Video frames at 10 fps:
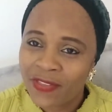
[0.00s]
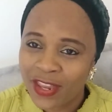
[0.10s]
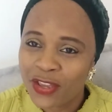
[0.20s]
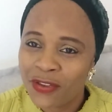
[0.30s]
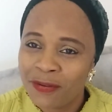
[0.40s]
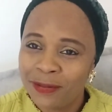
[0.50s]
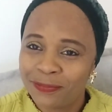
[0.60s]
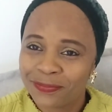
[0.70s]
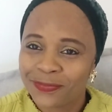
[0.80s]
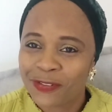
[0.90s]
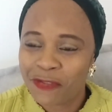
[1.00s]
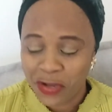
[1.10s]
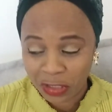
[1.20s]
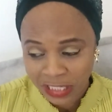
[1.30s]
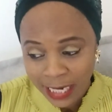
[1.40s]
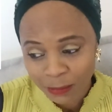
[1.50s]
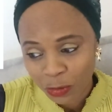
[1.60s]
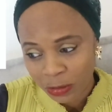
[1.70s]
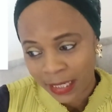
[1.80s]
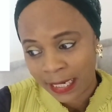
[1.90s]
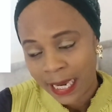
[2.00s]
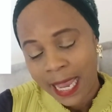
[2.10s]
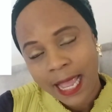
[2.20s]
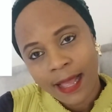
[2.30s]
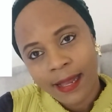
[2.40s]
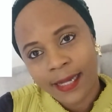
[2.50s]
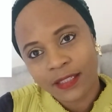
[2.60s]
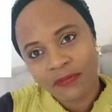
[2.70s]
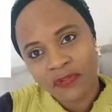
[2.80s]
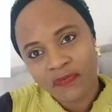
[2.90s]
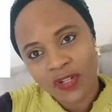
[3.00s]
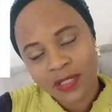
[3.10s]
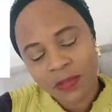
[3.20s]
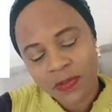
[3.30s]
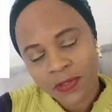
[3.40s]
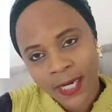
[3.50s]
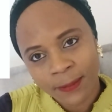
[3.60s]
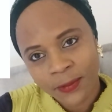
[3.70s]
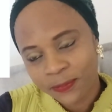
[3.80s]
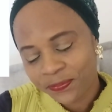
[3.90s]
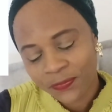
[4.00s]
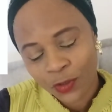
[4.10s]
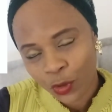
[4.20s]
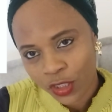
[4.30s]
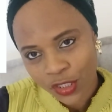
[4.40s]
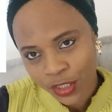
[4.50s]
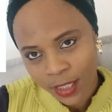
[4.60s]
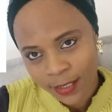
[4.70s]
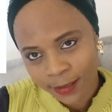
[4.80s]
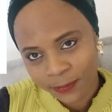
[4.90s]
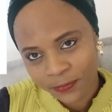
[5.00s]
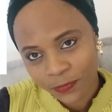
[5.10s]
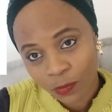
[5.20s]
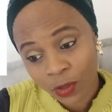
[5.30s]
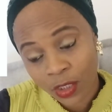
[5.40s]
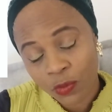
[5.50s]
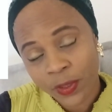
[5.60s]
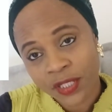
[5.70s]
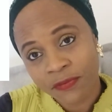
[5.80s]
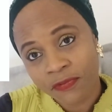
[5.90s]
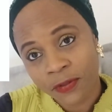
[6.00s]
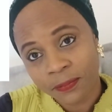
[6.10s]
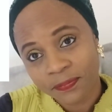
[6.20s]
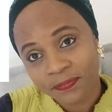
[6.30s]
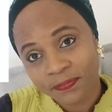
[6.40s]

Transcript: Thank you for your time today. And if you've not subscribed to this channel, what are you waiting for?